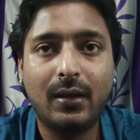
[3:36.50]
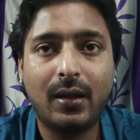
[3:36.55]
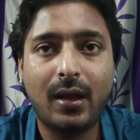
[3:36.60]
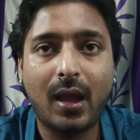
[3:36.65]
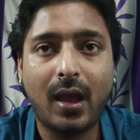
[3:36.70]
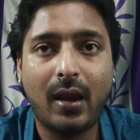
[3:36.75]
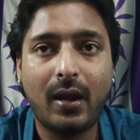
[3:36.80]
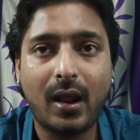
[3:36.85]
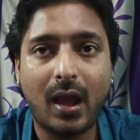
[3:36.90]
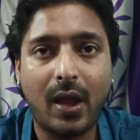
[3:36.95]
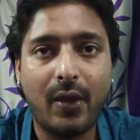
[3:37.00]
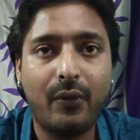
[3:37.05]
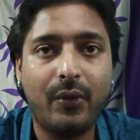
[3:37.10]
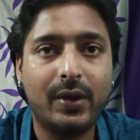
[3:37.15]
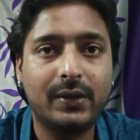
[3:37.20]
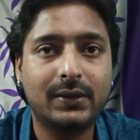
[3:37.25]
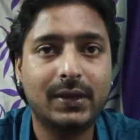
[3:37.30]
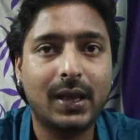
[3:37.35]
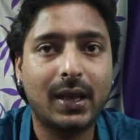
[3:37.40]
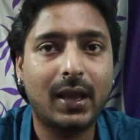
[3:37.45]
and I
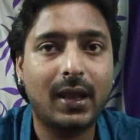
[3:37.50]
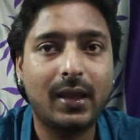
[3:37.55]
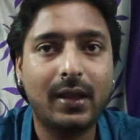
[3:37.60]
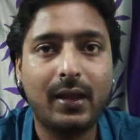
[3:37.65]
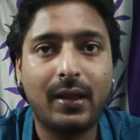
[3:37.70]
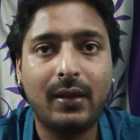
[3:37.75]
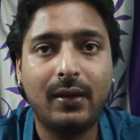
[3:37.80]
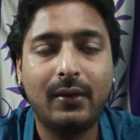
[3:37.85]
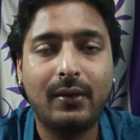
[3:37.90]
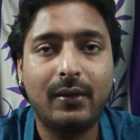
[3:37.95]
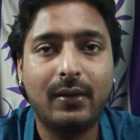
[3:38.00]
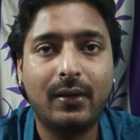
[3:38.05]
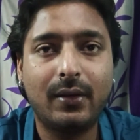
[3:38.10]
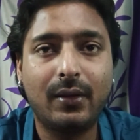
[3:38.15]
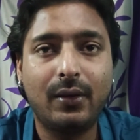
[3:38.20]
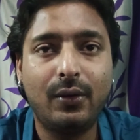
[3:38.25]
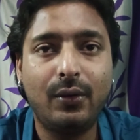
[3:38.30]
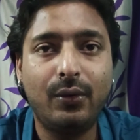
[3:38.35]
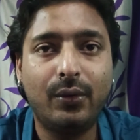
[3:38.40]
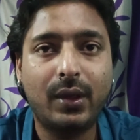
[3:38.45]
was again
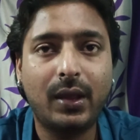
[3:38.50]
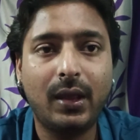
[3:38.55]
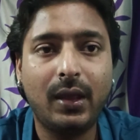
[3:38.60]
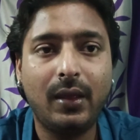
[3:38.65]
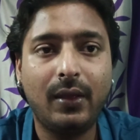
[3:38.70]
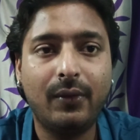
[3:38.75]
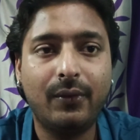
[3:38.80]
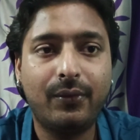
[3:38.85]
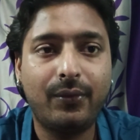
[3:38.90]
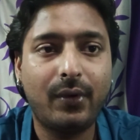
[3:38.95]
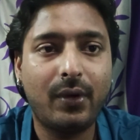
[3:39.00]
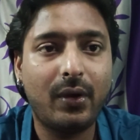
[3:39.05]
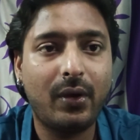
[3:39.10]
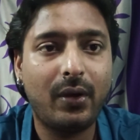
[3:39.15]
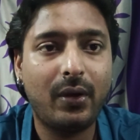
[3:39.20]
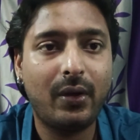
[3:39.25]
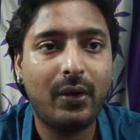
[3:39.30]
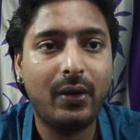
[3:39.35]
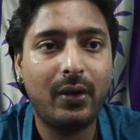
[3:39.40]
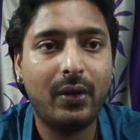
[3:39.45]
looking
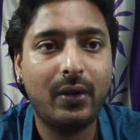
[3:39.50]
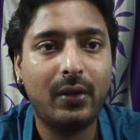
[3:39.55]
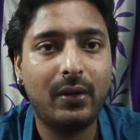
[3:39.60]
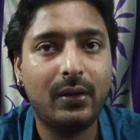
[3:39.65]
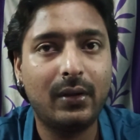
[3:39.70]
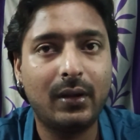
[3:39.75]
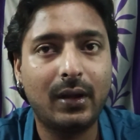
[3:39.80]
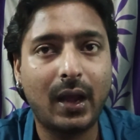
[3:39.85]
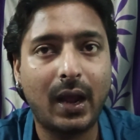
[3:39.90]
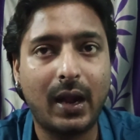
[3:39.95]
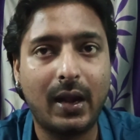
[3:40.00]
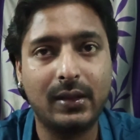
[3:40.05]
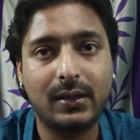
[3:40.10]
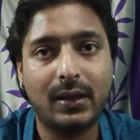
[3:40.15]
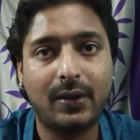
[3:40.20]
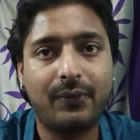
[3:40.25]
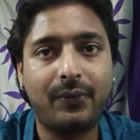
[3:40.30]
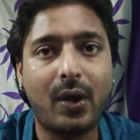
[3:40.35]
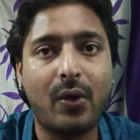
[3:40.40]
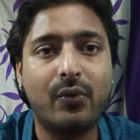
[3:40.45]
for
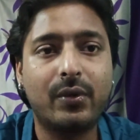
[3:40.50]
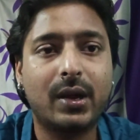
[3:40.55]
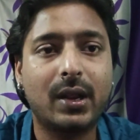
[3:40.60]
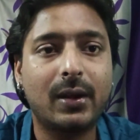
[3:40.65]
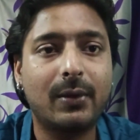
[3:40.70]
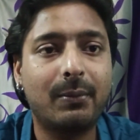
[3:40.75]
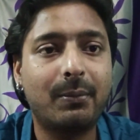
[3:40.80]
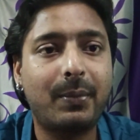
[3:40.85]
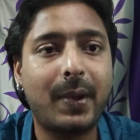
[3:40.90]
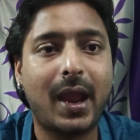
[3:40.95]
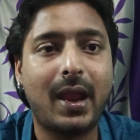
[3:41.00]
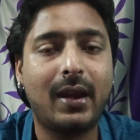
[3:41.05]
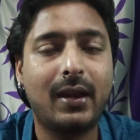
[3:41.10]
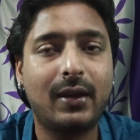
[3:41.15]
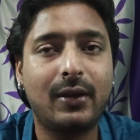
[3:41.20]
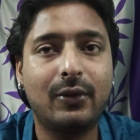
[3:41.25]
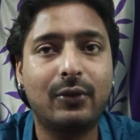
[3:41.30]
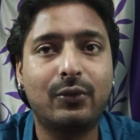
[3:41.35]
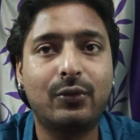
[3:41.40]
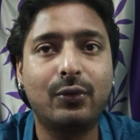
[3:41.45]
another fountain
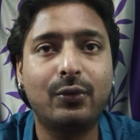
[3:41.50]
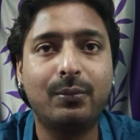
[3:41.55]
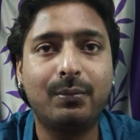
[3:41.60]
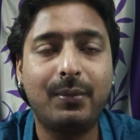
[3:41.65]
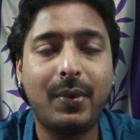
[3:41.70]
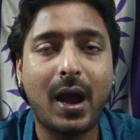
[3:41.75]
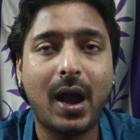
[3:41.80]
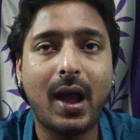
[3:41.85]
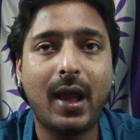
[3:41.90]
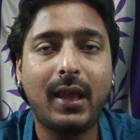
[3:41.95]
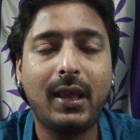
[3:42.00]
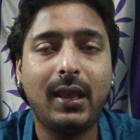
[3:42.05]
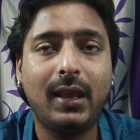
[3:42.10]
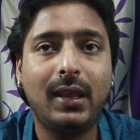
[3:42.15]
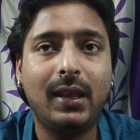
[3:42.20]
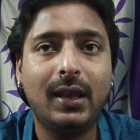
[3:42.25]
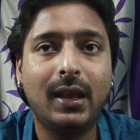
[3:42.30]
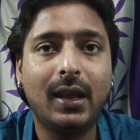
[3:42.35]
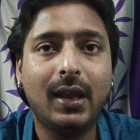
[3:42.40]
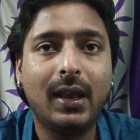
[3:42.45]
pen to
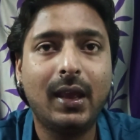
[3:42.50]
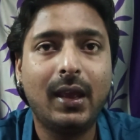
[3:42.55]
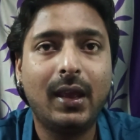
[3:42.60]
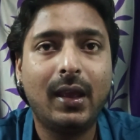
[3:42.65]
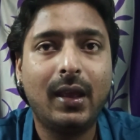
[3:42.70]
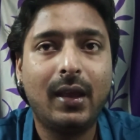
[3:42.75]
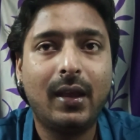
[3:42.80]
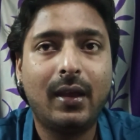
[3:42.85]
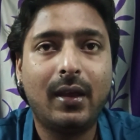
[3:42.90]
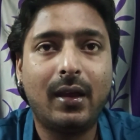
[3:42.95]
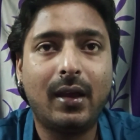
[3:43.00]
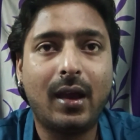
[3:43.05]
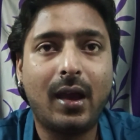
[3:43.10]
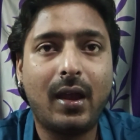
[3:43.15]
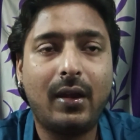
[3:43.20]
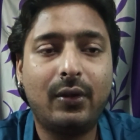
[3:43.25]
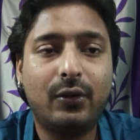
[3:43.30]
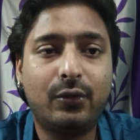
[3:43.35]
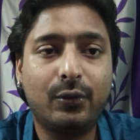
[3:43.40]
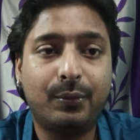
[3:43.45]
buy
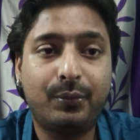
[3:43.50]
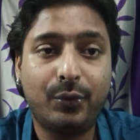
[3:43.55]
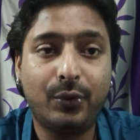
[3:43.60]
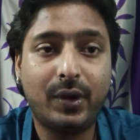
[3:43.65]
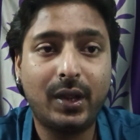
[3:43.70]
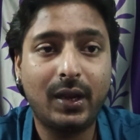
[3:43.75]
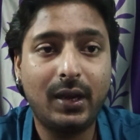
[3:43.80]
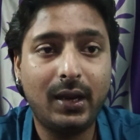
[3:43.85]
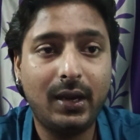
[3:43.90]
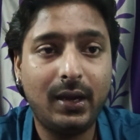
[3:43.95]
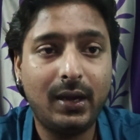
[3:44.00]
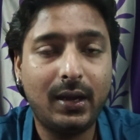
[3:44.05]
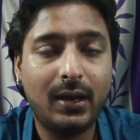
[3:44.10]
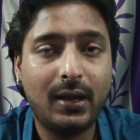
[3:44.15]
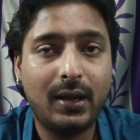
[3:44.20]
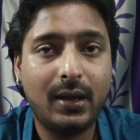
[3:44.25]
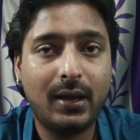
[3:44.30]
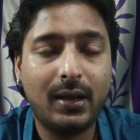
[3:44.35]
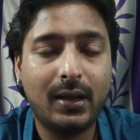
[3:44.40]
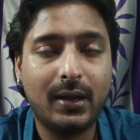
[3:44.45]
and to put it in
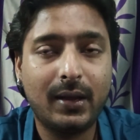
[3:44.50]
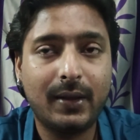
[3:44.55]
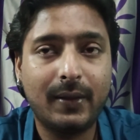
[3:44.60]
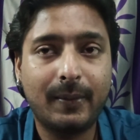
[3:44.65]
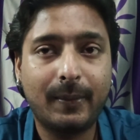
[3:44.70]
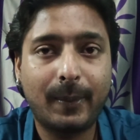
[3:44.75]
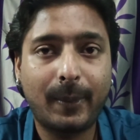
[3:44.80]
the